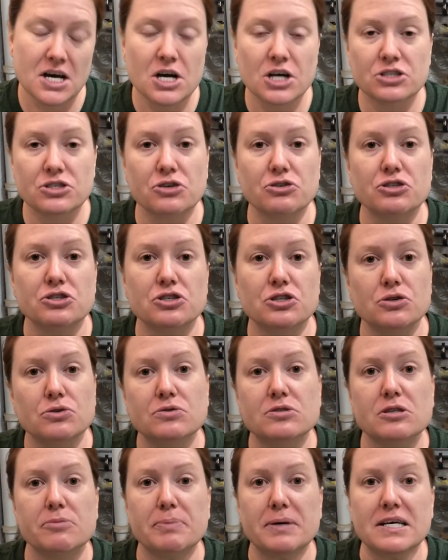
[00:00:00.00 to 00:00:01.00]
So just
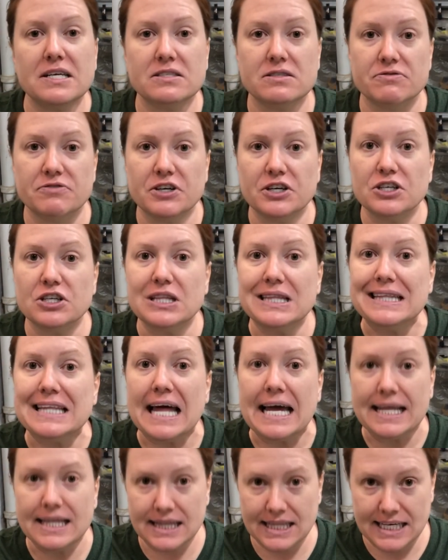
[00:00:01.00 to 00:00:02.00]
use the piece very
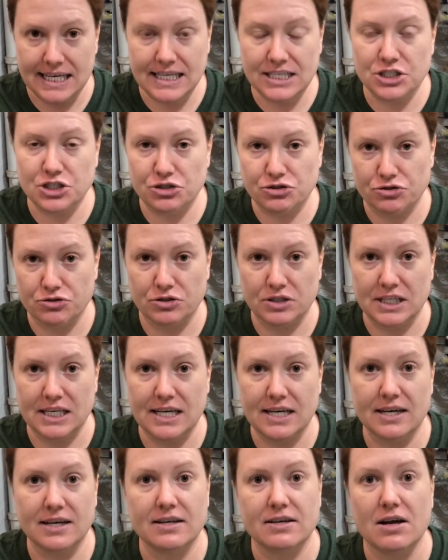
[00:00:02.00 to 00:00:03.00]
lightly,
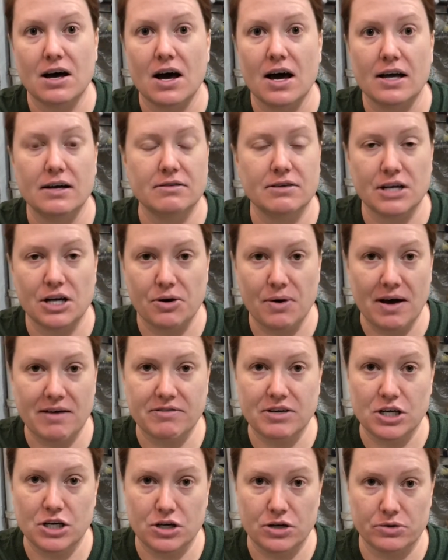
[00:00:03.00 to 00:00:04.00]
gingerly, and not,
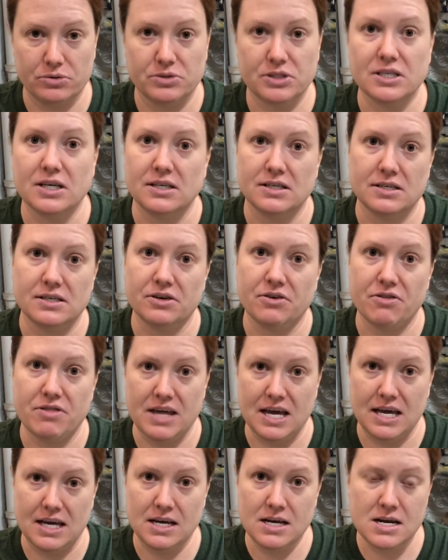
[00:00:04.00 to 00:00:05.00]
heavy use until
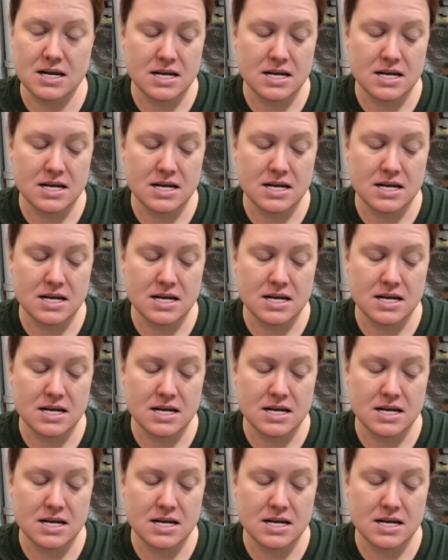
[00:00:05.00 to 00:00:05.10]
then.